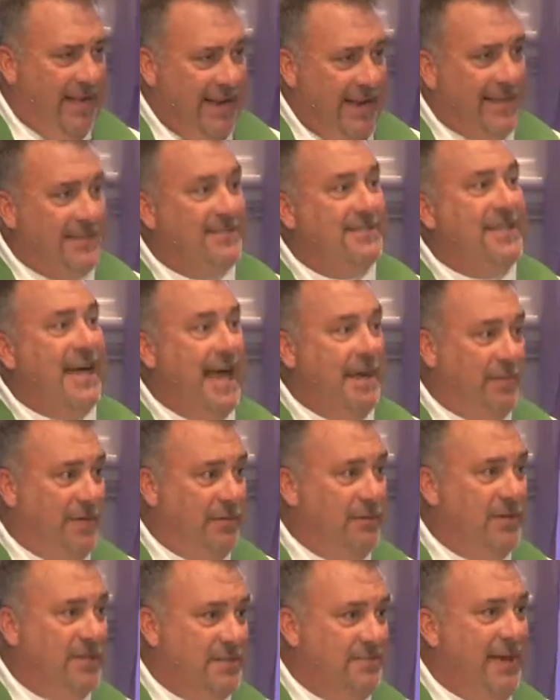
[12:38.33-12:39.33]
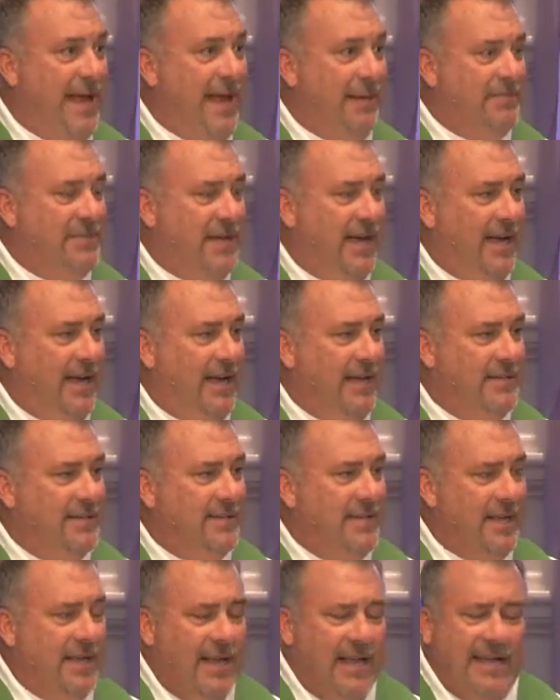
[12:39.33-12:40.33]
And Simon was baptized.
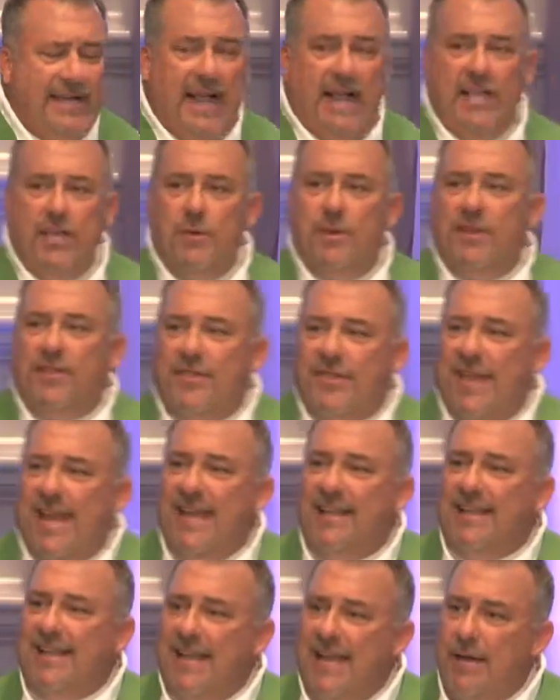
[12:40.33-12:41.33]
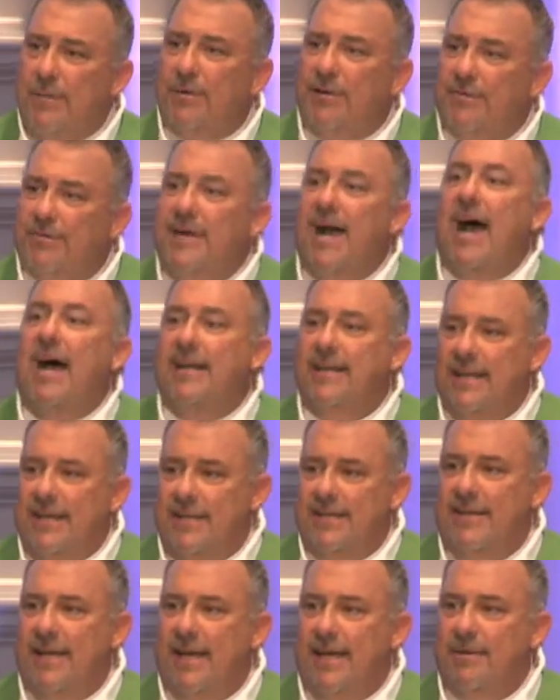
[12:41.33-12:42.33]
Now, you would think that he would have gotten
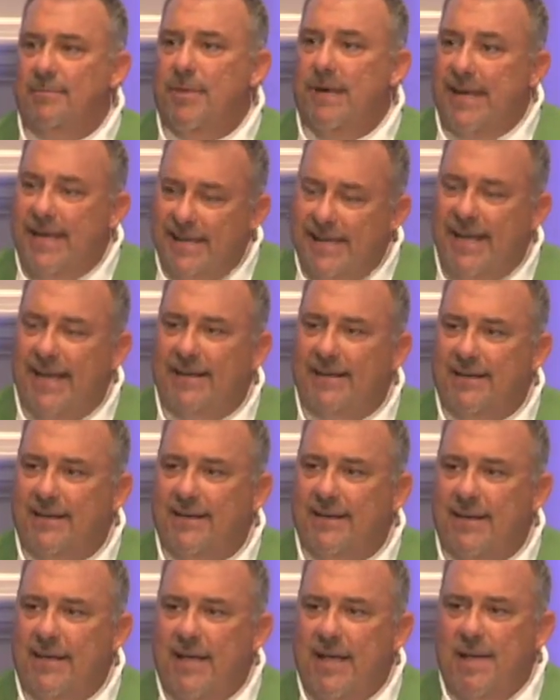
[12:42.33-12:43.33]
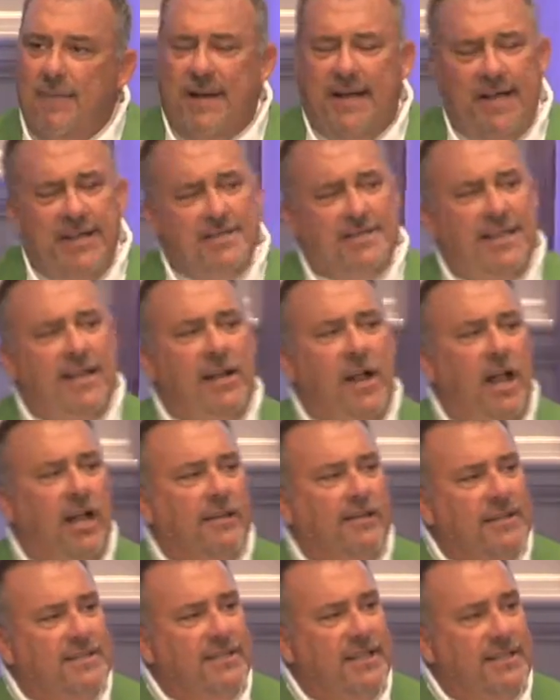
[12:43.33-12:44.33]
it then, but he didn't. Because then all
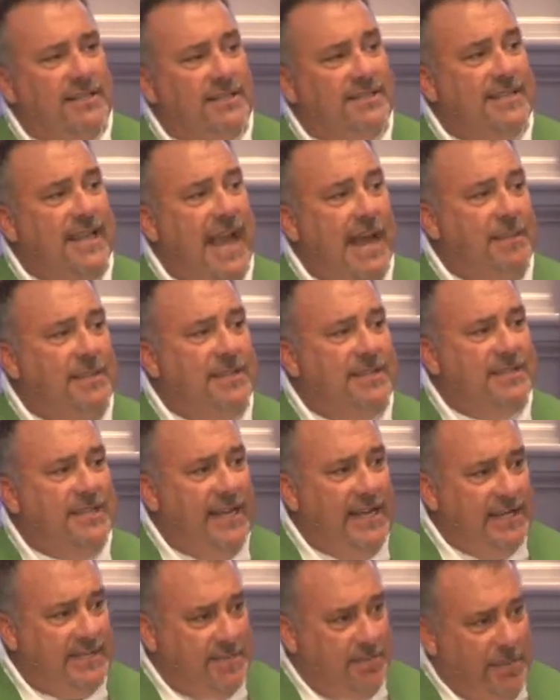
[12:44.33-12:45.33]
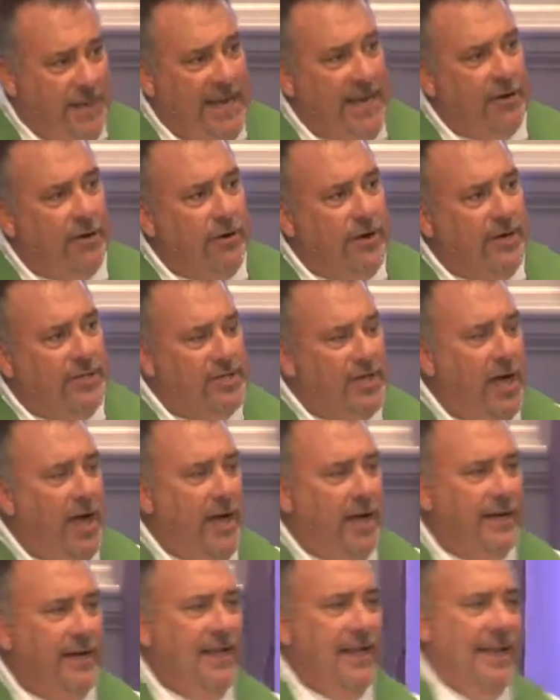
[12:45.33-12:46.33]
of a sudden, Simon sees Peter and
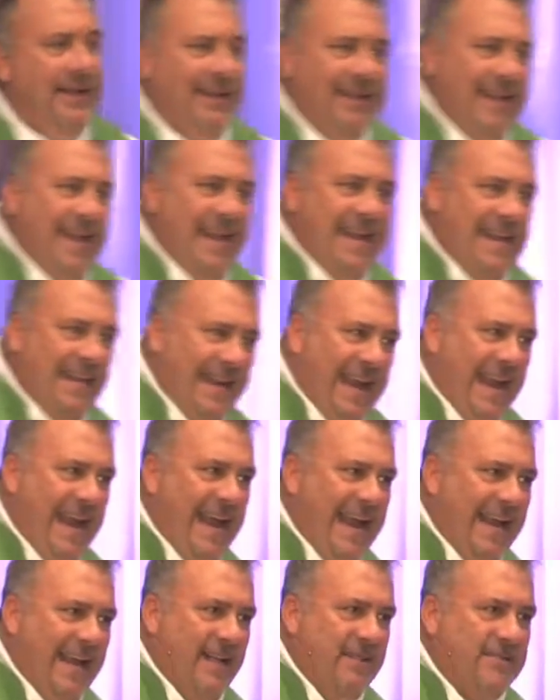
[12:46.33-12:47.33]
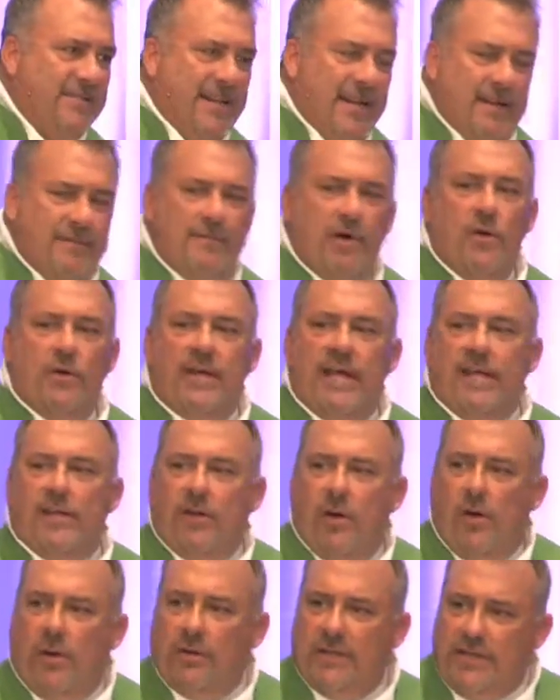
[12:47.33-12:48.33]
John laying hands and invoking
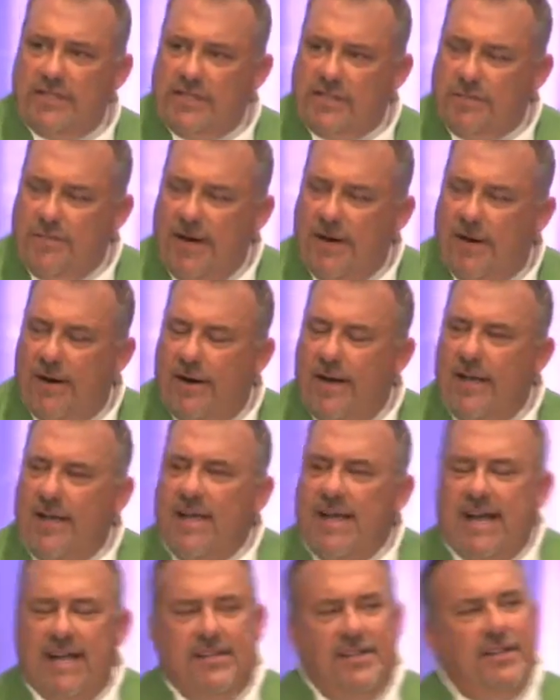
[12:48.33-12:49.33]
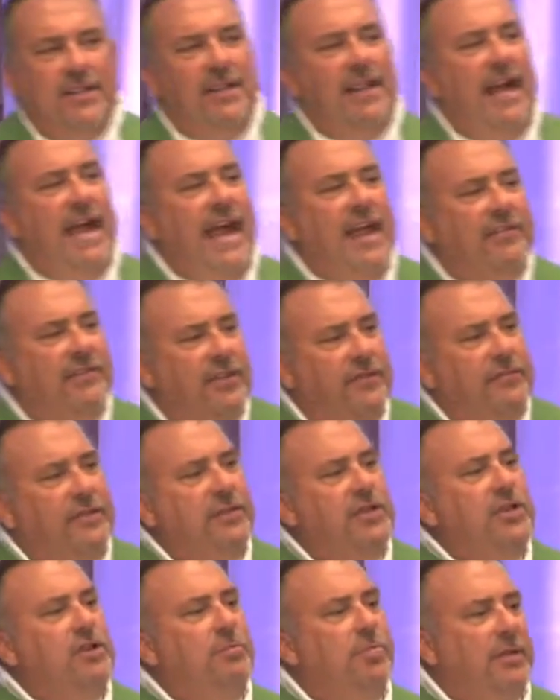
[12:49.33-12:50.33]
the Holy Spirit into the lives of the
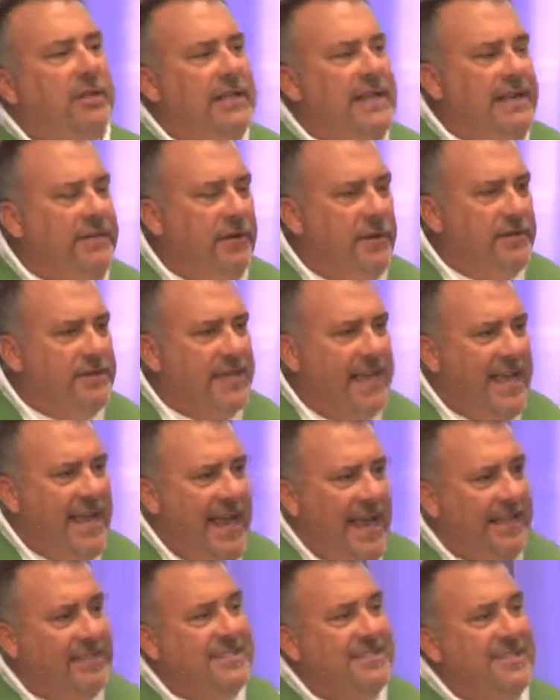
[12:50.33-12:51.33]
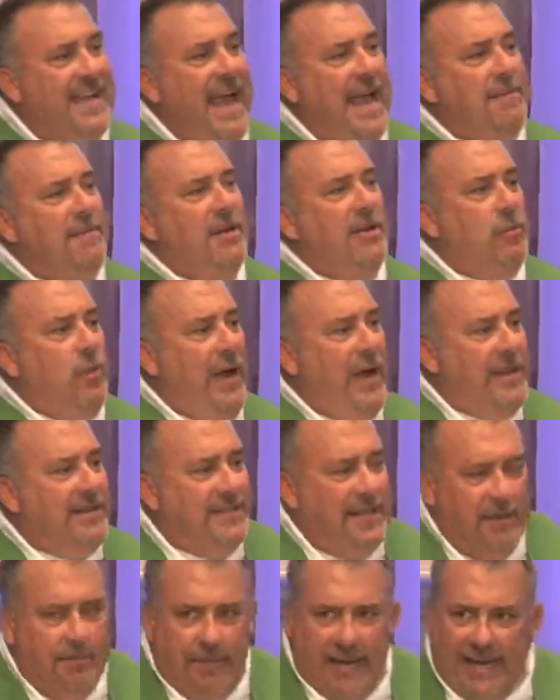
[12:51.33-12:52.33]
new believers. And Simon went
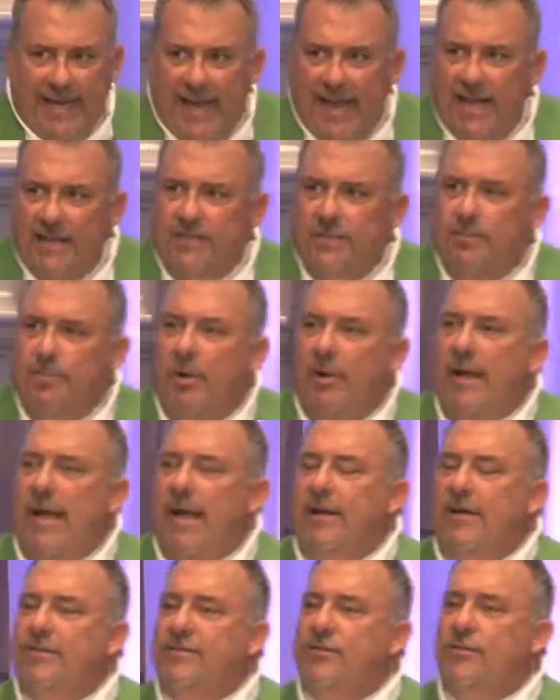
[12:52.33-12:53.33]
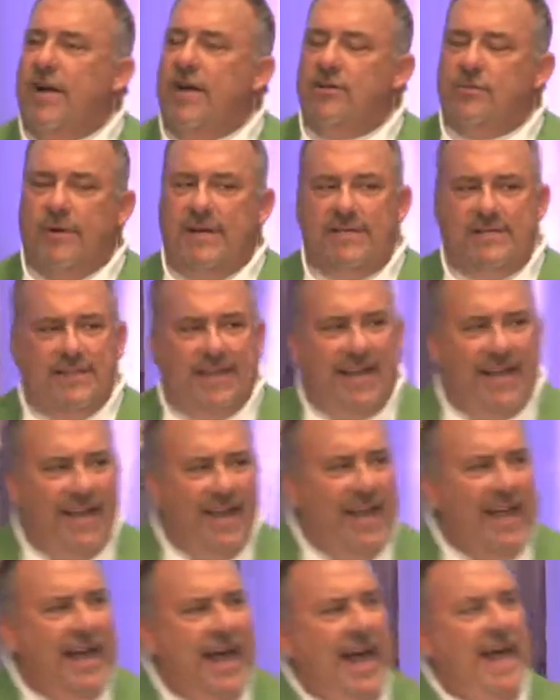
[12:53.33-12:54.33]
and began to pull out his treasury, saying,
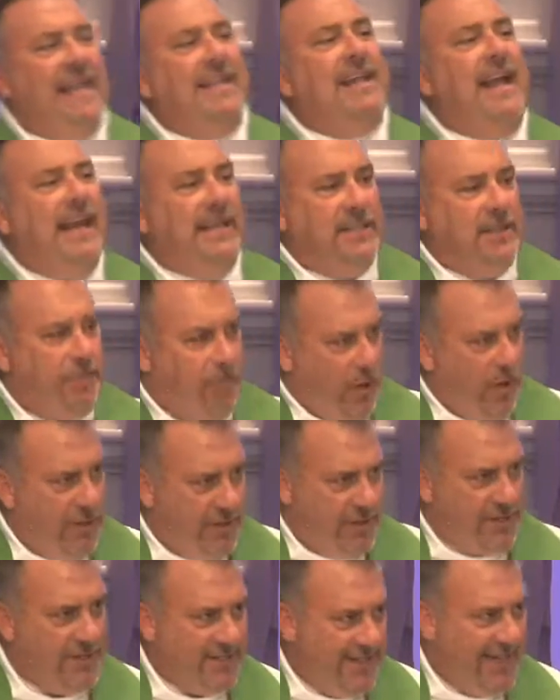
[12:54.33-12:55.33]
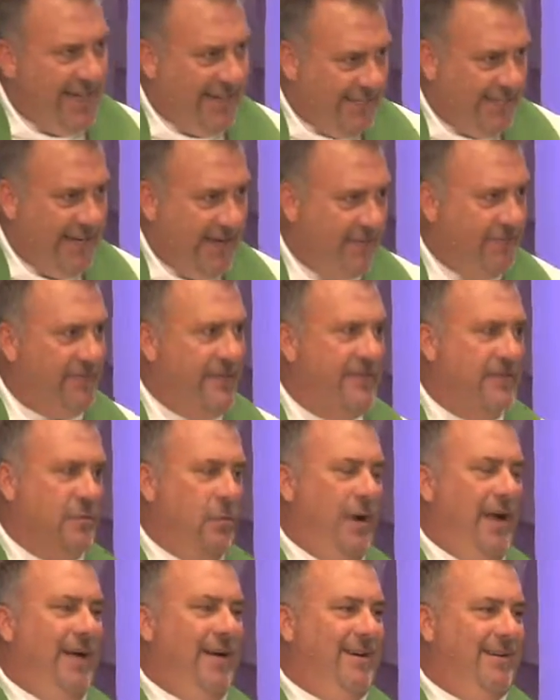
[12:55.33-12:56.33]
I'd like to purchase that gift as
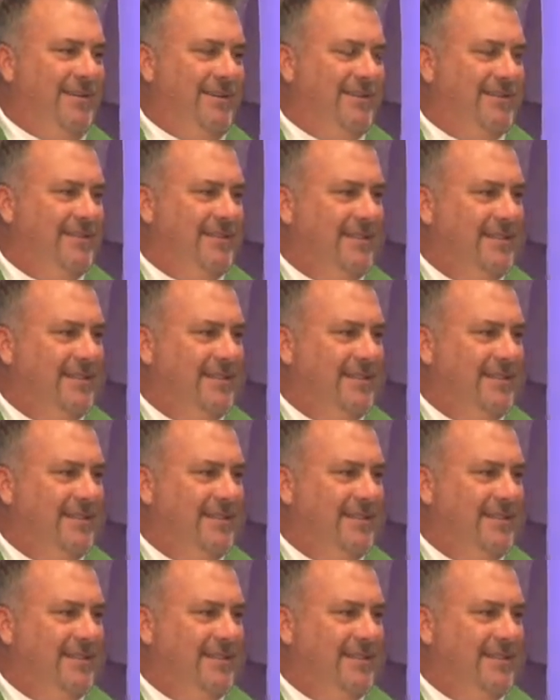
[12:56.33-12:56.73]
well.